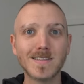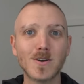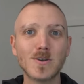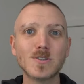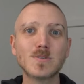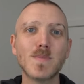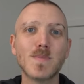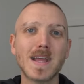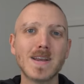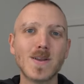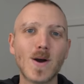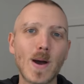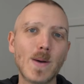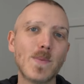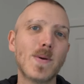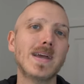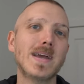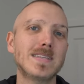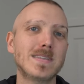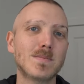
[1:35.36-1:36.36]
those main
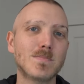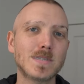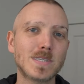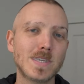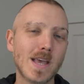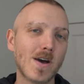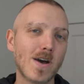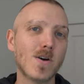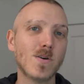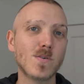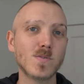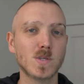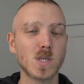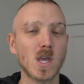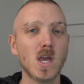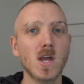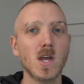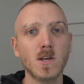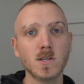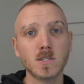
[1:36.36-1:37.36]
highways themselves,
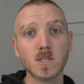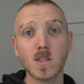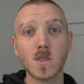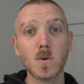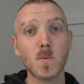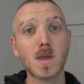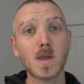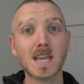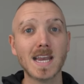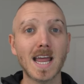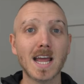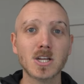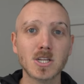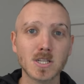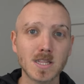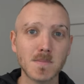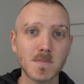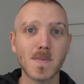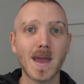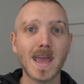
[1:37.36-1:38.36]
so that we can
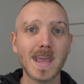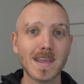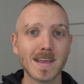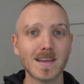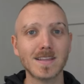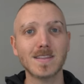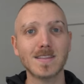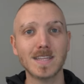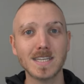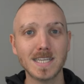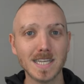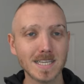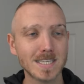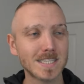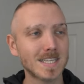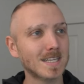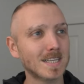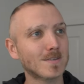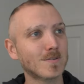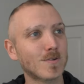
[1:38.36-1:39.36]
actually make the
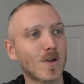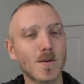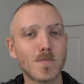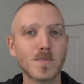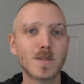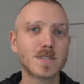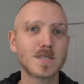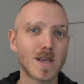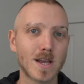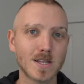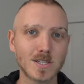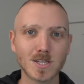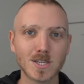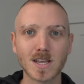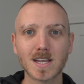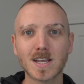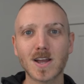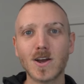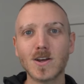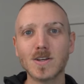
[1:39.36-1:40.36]
distance from the
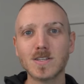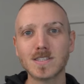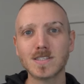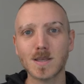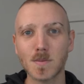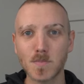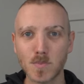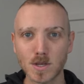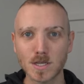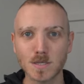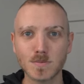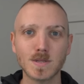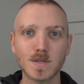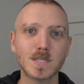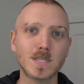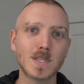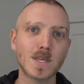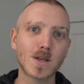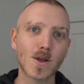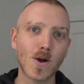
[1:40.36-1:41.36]
Sunshine Coast to Brisbane
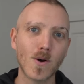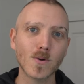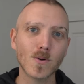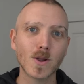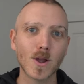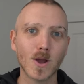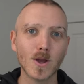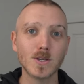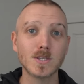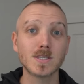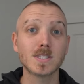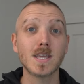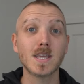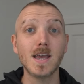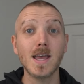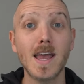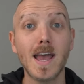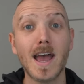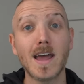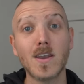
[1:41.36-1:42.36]
to the Gold Coast
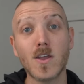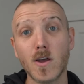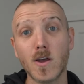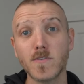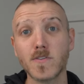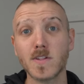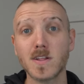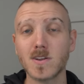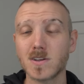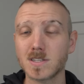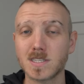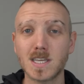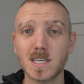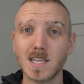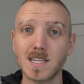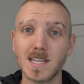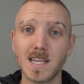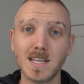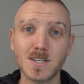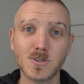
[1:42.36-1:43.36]
and hopefully not
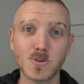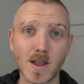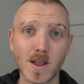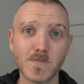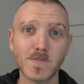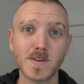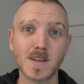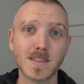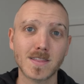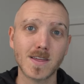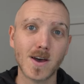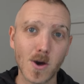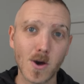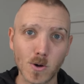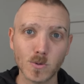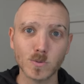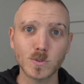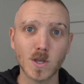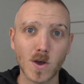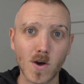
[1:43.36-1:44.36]
sit in traffic the
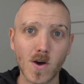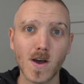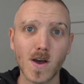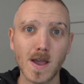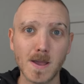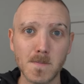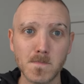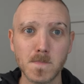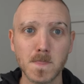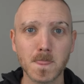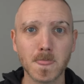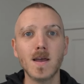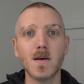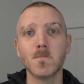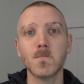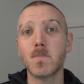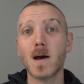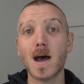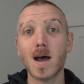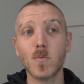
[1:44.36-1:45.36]
whole time.
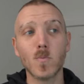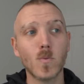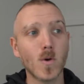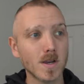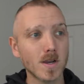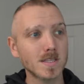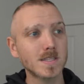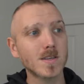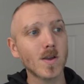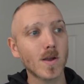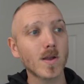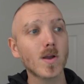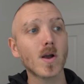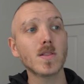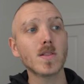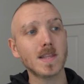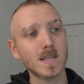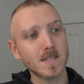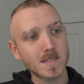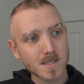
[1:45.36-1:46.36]
But what is going
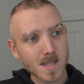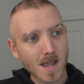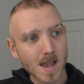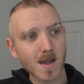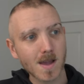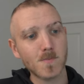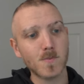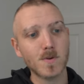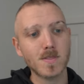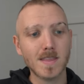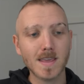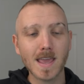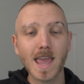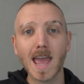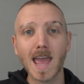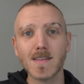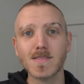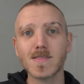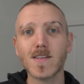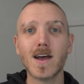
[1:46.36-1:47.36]
on? Let's start with the
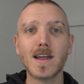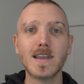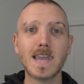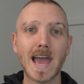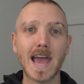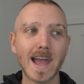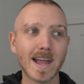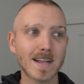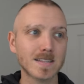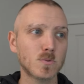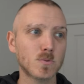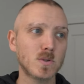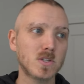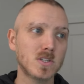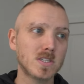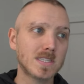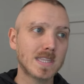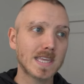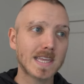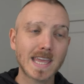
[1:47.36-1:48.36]
headline act, which
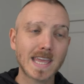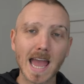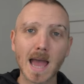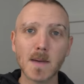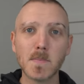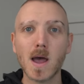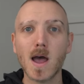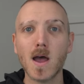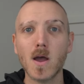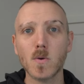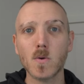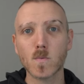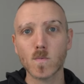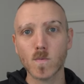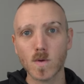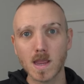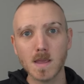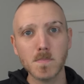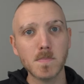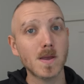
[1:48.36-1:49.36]
is the Gabba
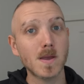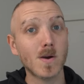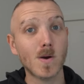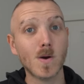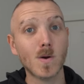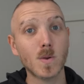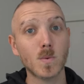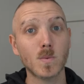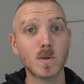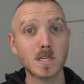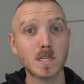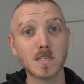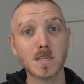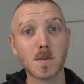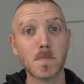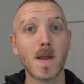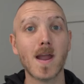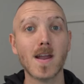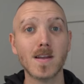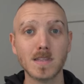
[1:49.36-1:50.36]
rebuild, which has
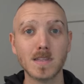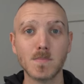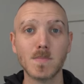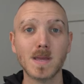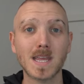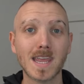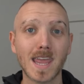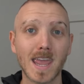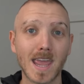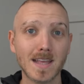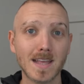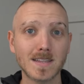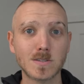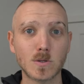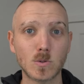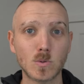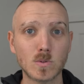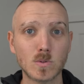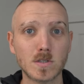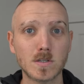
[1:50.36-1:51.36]
apparently been
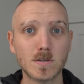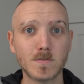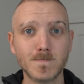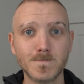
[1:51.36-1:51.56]
cancelled.